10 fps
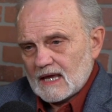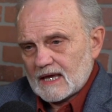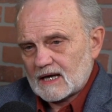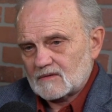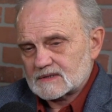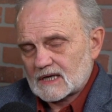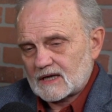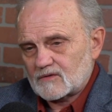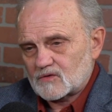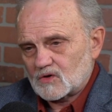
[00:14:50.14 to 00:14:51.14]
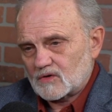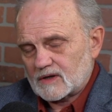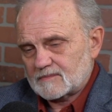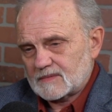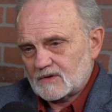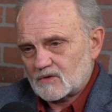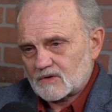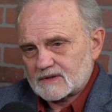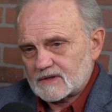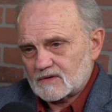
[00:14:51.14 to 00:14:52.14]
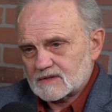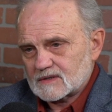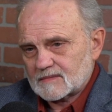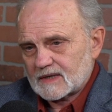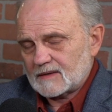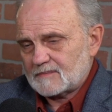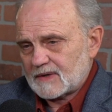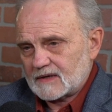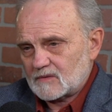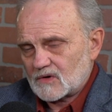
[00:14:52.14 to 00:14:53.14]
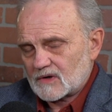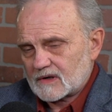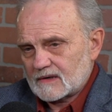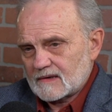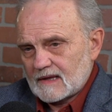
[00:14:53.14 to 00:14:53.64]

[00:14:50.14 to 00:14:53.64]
And I was on the road up north to do some campaign work